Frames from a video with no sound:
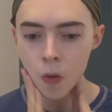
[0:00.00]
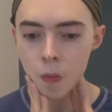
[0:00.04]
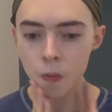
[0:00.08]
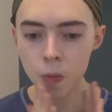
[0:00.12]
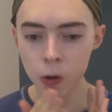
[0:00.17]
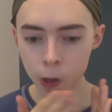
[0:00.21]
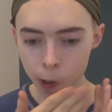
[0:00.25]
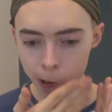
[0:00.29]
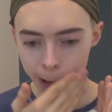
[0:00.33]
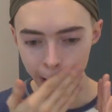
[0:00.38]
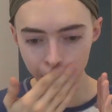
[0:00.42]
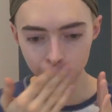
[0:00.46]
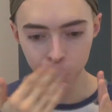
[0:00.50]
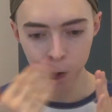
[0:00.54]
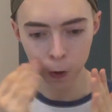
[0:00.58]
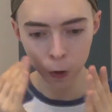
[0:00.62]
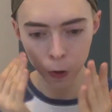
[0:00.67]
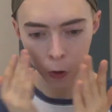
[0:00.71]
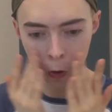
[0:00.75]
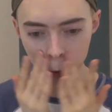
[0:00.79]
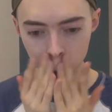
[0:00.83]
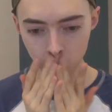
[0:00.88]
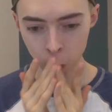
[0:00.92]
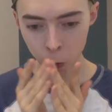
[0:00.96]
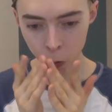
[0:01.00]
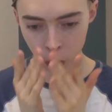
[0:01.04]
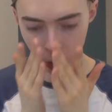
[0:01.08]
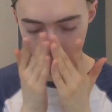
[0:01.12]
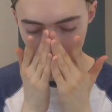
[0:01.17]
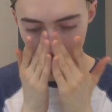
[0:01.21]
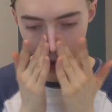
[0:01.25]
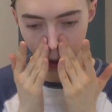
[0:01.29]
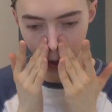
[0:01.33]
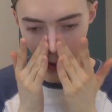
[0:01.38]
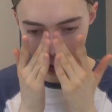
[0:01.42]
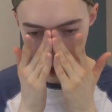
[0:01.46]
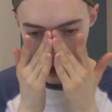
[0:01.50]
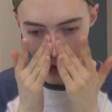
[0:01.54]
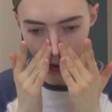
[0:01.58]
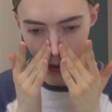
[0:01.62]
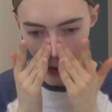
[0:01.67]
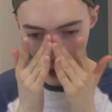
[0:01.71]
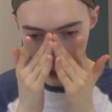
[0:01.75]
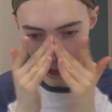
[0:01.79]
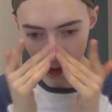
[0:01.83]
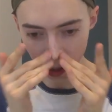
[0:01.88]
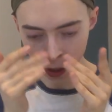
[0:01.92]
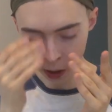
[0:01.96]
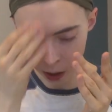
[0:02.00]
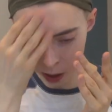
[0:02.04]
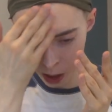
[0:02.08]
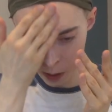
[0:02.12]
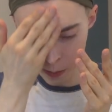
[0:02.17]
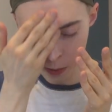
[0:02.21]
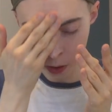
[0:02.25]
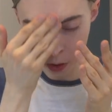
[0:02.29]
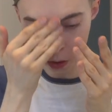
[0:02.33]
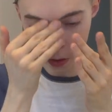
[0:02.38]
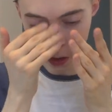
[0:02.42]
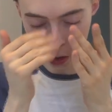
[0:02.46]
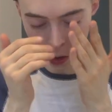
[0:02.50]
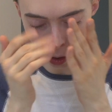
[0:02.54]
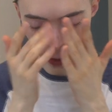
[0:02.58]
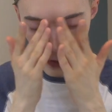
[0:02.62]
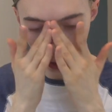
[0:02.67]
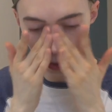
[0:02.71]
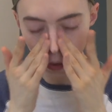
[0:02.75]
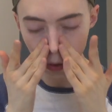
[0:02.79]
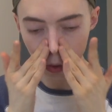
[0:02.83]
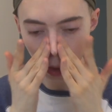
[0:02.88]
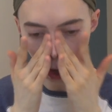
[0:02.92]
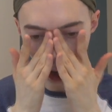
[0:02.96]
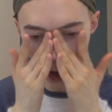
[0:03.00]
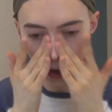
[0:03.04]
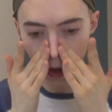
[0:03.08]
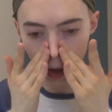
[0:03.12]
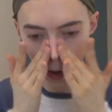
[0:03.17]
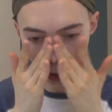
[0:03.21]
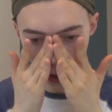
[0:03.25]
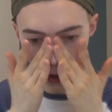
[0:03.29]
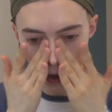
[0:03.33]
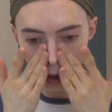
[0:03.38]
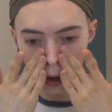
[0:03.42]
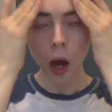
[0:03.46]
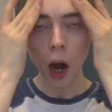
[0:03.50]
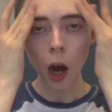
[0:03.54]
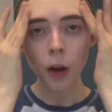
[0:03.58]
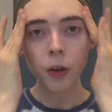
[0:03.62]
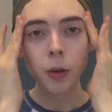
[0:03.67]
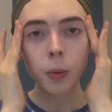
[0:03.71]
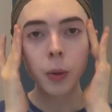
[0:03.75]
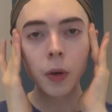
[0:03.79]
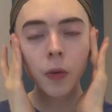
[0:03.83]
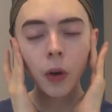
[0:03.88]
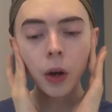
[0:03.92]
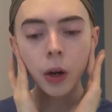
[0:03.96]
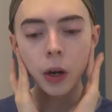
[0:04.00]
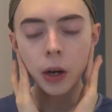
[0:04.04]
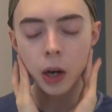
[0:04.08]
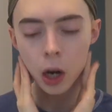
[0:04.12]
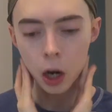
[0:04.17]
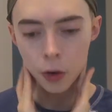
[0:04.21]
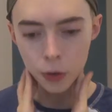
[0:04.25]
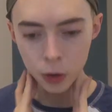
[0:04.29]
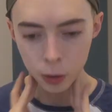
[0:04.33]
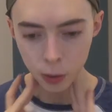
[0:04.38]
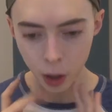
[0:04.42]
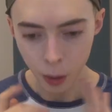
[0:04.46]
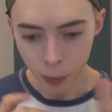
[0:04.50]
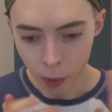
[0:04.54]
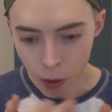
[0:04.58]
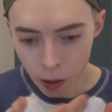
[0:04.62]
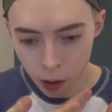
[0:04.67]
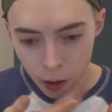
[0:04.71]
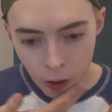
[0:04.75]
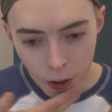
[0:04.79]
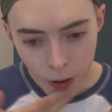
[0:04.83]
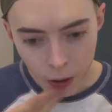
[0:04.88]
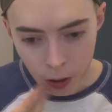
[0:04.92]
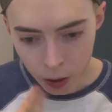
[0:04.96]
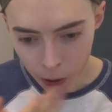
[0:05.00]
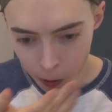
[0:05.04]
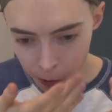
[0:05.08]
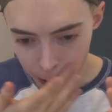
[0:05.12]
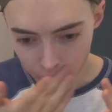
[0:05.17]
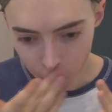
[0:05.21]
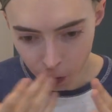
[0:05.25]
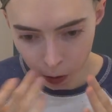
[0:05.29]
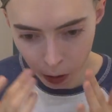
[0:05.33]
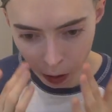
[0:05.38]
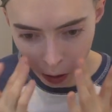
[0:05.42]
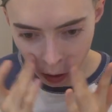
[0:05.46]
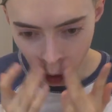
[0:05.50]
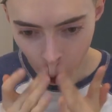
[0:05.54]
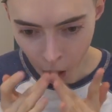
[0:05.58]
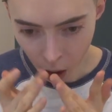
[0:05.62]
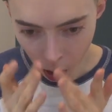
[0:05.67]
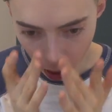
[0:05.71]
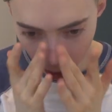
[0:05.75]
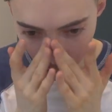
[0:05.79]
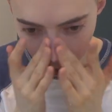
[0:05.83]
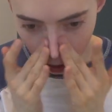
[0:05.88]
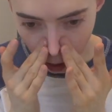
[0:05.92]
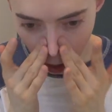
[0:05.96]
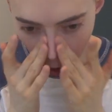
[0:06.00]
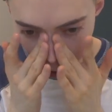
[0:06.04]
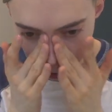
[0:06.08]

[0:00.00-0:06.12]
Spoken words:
being shown on or being exposed to that area. I have to be very careful about putting sunscreen like